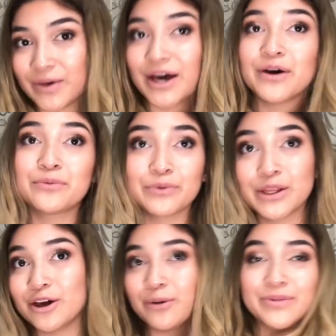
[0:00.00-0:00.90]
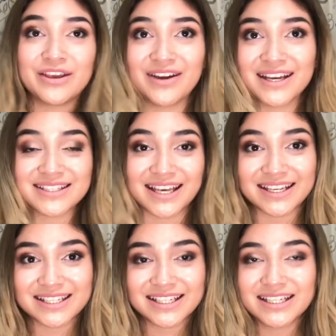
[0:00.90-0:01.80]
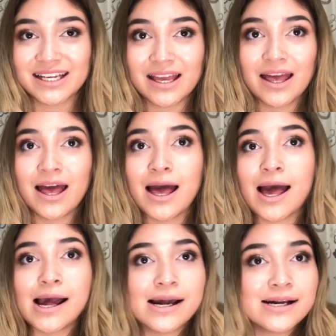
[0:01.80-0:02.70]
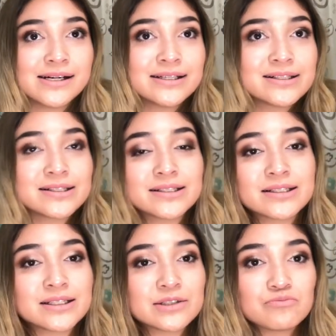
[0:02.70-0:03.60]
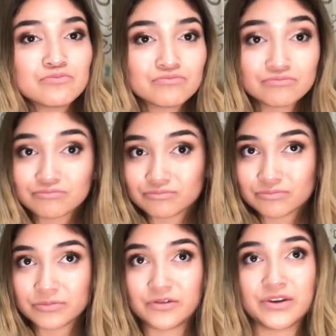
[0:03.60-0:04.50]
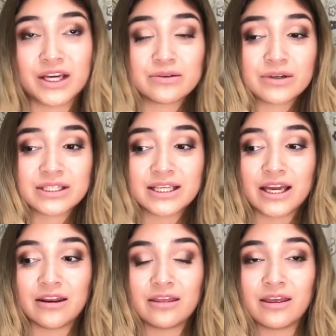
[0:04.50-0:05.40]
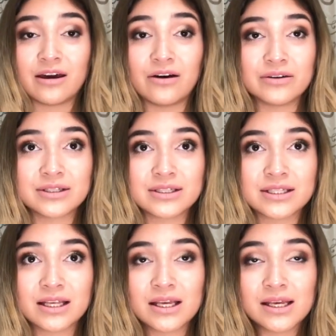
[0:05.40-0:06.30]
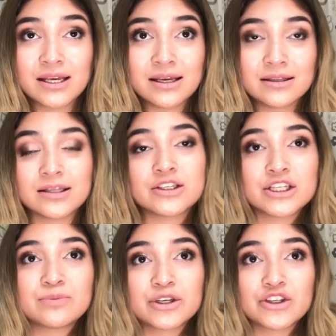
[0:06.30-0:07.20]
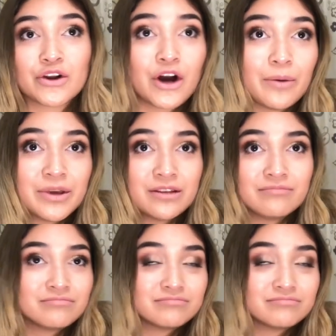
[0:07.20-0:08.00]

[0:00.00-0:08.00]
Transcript: I really hope that you guys liked it, and if you guys want to see anything else, then just make sure to comment.